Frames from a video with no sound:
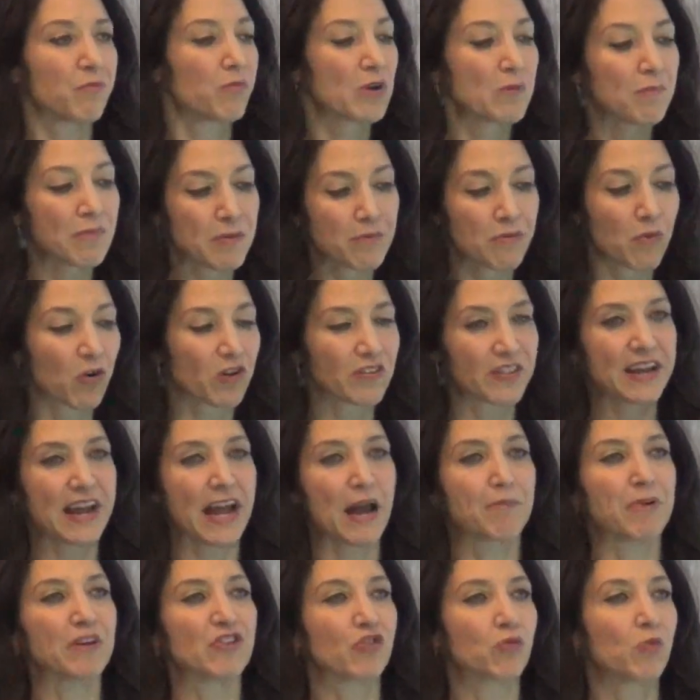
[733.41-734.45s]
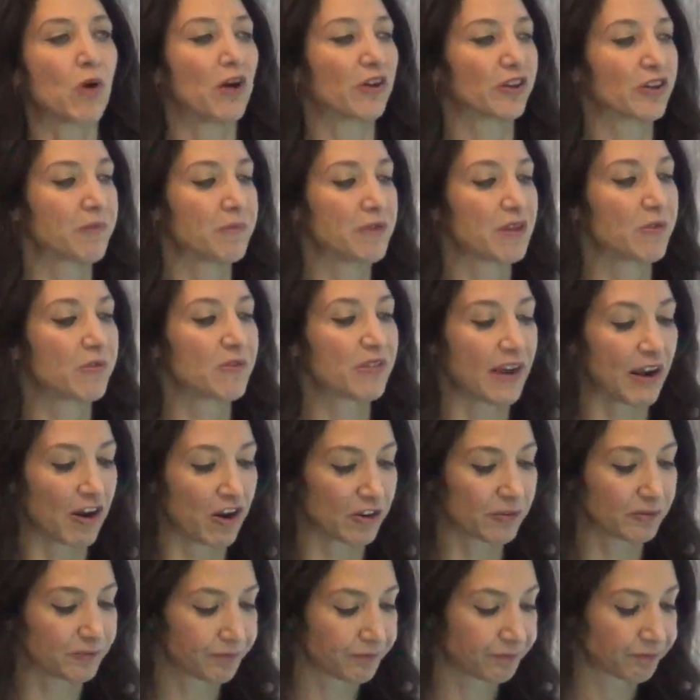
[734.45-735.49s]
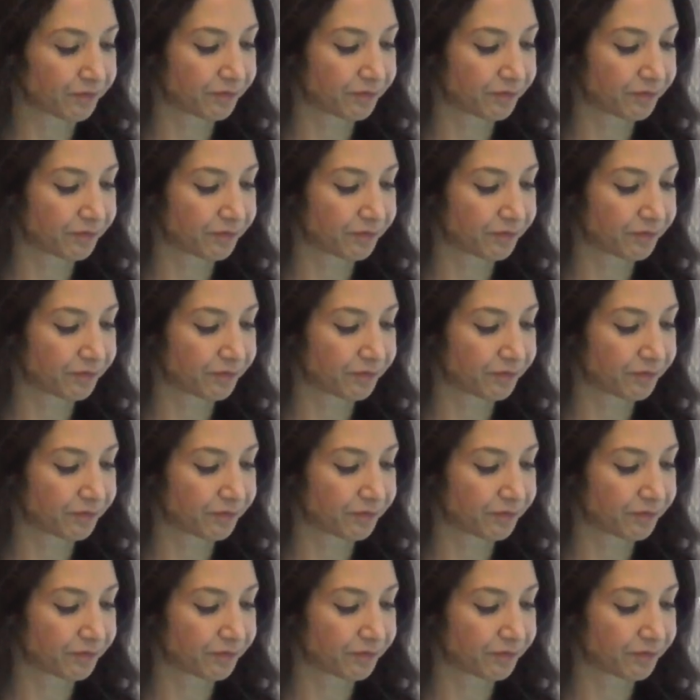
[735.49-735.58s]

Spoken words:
We'd be more than happy to welcome you there.